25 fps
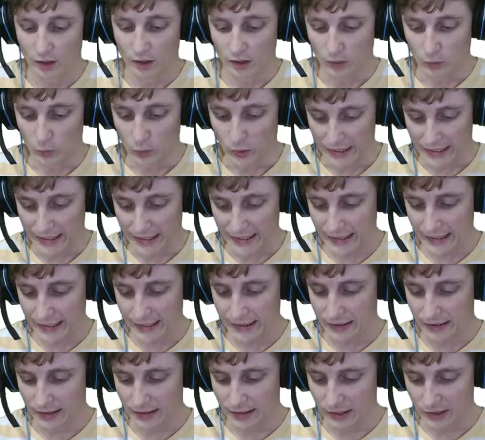When I
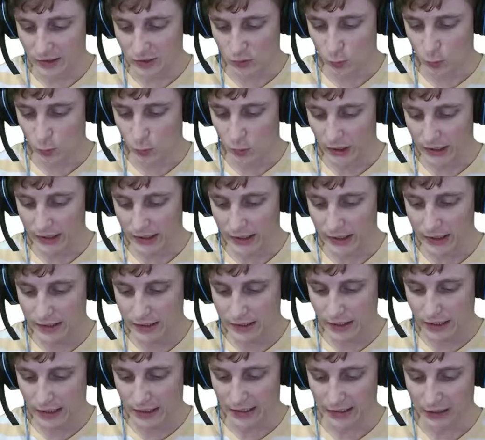did this, one
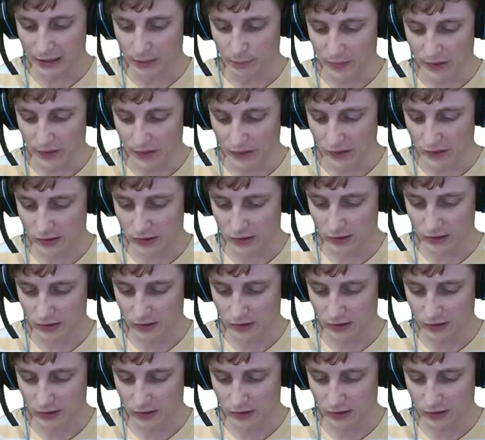document